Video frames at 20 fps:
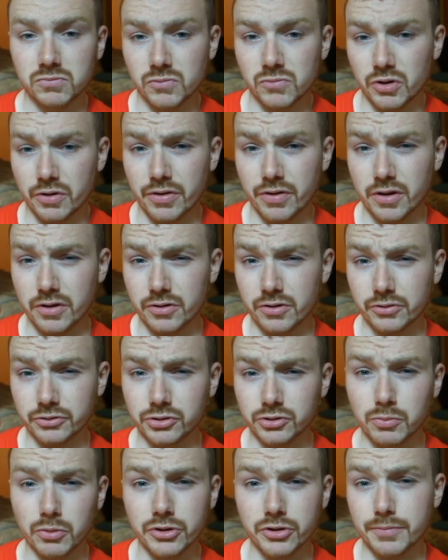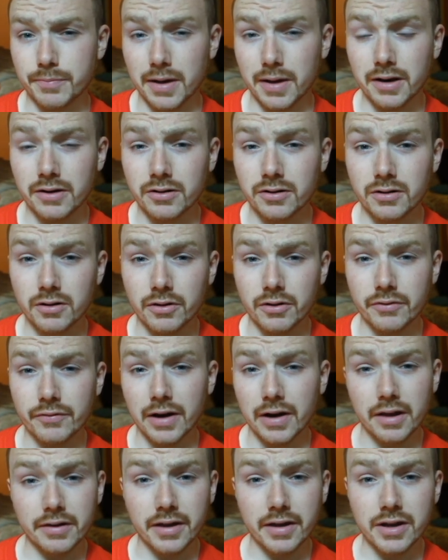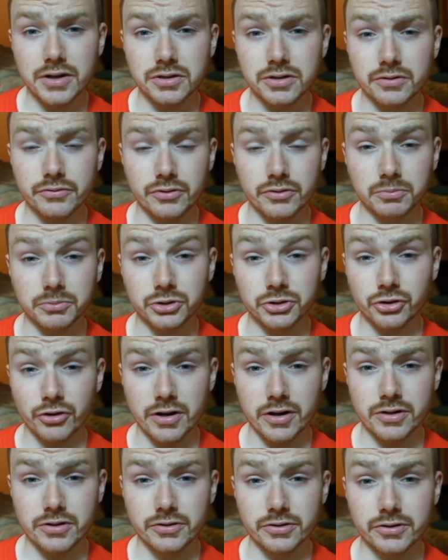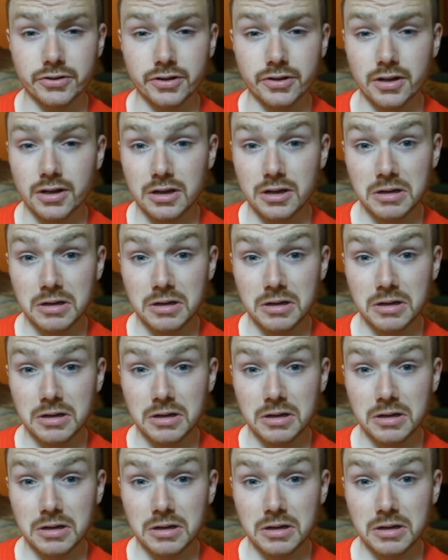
Do you think you're somewhat dependent on the validation from strangers